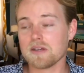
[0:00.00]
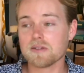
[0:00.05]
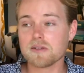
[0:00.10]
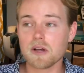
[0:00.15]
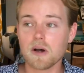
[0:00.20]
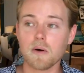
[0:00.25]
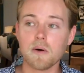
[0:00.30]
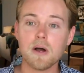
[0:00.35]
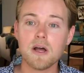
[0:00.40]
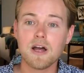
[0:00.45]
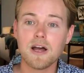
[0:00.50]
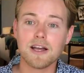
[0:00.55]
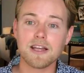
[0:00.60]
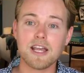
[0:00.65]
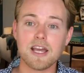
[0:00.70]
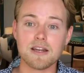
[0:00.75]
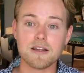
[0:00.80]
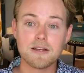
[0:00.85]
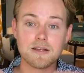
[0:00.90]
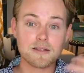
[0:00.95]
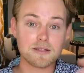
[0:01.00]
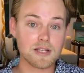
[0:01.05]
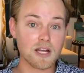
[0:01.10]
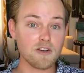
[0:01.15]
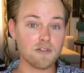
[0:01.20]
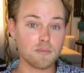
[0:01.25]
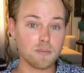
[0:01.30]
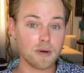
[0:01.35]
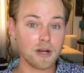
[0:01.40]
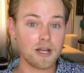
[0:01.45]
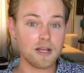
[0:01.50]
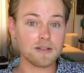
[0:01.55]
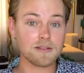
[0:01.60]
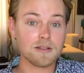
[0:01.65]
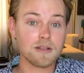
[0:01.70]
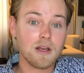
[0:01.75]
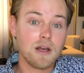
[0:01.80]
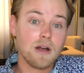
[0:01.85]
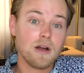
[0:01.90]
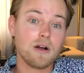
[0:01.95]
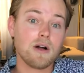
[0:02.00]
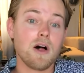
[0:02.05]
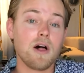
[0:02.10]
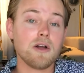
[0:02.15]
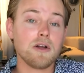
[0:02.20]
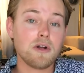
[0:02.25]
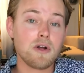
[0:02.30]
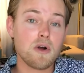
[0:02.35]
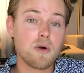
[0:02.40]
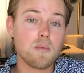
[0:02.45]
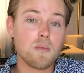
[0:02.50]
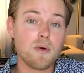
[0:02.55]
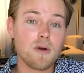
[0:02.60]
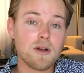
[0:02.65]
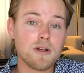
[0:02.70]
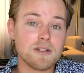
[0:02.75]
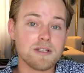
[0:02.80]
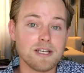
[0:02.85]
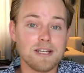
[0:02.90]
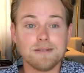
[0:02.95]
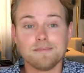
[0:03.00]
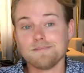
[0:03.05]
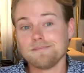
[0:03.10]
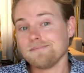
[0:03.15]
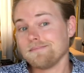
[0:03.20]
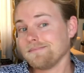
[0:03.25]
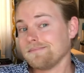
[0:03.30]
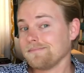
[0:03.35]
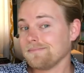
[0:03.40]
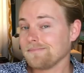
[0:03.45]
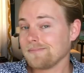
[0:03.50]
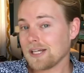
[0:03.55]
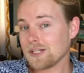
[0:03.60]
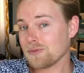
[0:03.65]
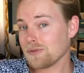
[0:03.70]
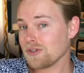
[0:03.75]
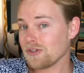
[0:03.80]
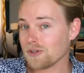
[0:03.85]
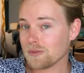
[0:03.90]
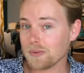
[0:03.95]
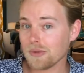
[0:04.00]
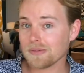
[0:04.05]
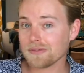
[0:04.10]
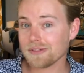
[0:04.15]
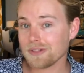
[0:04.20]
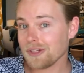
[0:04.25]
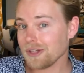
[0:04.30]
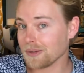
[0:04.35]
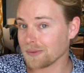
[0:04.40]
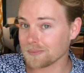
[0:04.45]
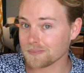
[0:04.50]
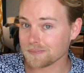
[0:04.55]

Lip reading: So again, stuff breaks, call your home warranty. That's what you're supposed to do.